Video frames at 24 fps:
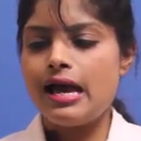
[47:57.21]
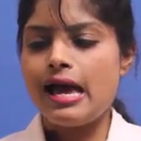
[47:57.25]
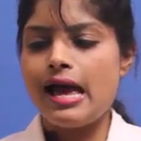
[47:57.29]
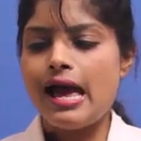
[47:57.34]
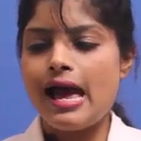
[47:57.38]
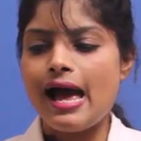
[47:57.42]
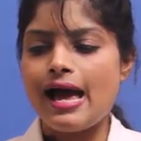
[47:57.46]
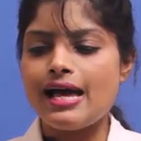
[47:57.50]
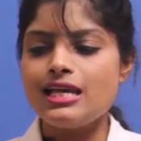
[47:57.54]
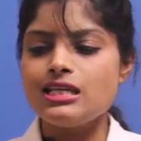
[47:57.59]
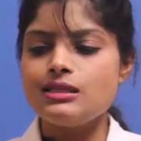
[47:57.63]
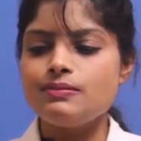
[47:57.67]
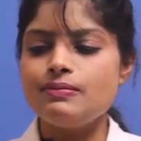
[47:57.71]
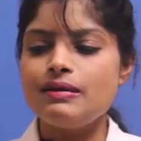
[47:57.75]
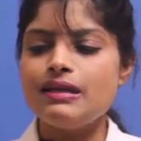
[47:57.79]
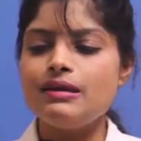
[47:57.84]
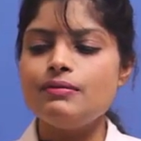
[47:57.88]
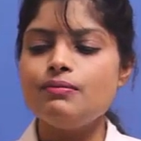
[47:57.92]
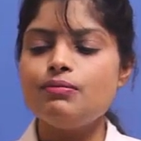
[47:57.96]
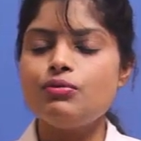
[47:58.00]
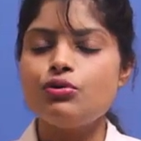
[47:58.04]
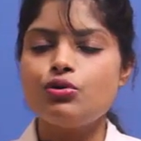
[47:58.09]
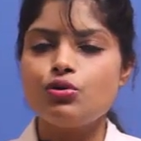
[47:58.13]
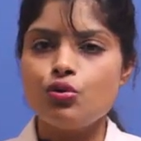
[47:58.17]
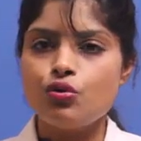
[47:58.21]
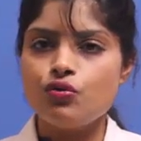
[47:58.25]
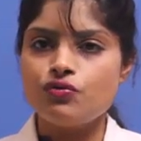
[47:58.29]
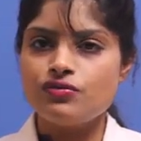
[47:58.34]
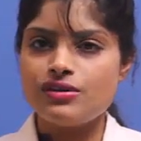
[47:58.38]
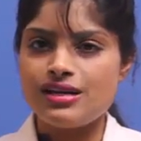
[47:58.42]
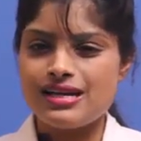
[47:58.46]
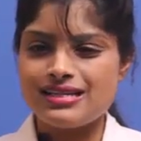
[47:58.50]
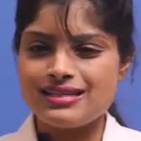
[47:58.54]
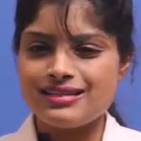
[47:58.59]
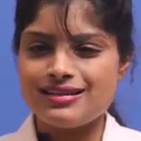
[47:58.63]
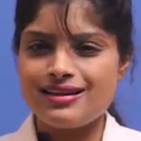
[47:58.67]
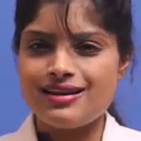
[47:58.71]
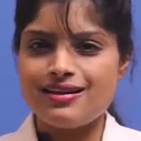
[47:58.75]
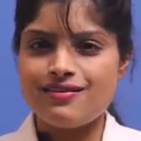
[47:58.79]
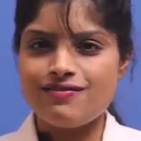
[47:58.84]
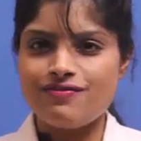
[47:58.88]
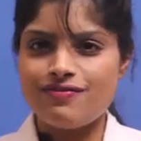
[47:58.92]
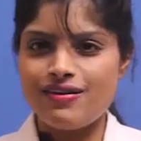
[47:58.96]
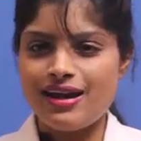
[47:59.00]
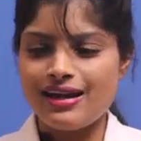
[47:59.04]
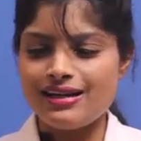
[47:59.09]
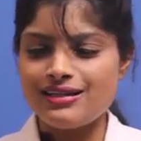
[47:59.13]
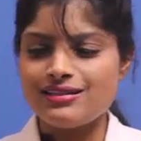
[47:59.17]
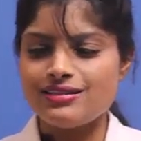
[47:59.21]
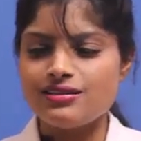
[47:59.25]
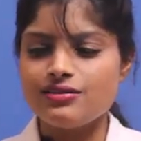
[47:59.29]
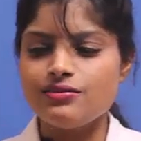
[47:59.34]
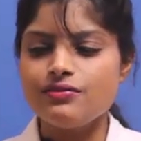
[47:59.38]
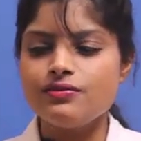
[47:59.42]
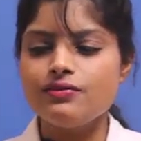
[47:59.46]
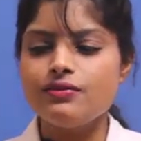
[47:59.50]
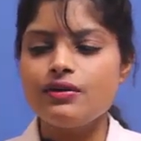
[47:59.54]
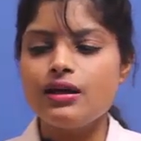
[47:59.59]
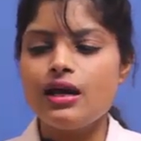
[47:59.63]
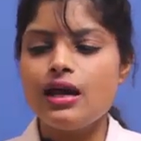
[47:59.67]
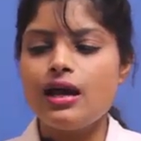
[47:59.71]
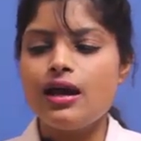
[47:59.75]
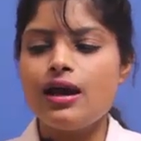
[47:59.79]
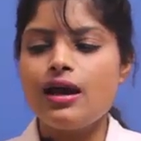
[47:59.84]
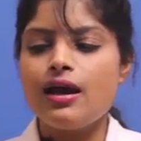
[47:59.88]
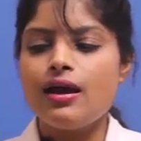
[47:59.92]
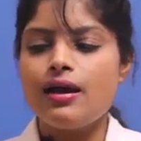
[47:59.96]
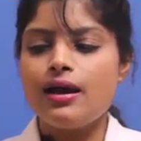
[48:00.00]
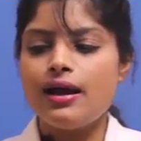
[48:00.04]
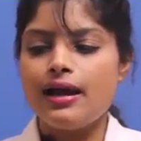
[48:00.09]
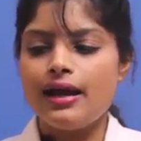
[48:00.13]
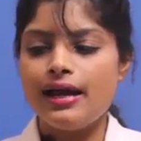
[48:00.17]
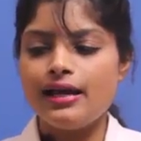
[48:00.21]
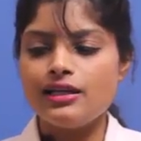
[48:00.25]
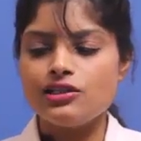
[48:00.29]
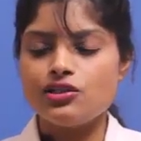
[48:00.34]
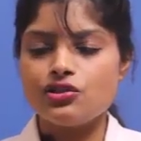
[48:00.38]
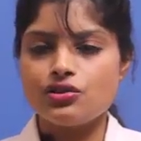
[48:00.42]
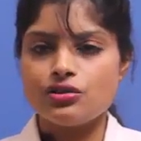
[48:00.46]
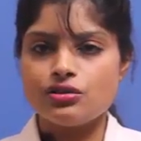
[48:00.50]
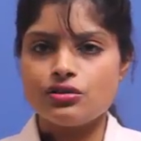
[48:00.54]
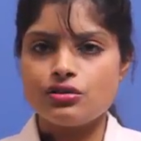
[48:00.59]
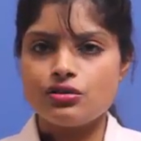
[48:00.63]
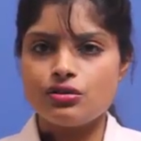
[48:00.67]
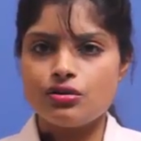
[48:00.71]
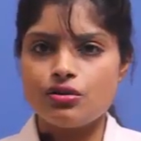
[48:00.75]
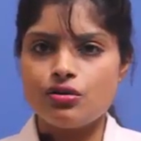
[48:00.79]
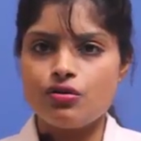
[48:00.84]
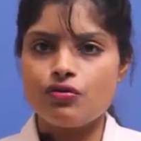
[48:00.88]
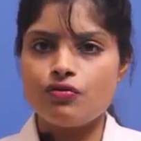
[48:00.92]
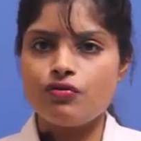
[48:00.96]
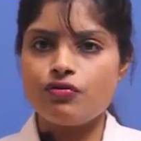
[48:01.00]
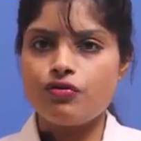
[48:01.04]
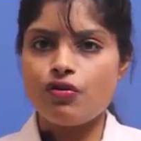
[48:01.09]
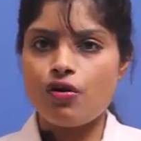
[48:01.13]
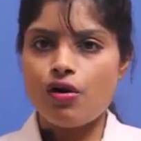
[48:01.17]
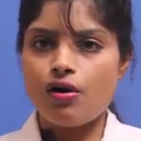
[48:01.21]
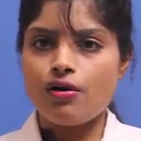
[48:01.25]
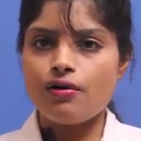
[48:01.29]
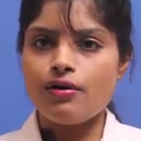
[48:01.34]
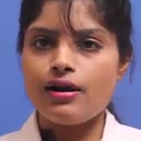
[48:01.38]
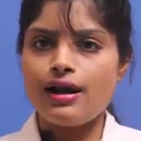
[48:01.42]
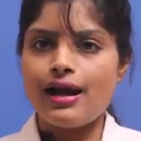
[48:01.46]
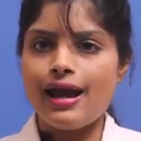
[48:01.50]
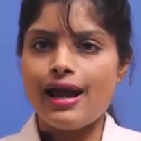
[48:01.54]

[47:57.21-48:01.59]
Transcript: has been proved as an effective agent for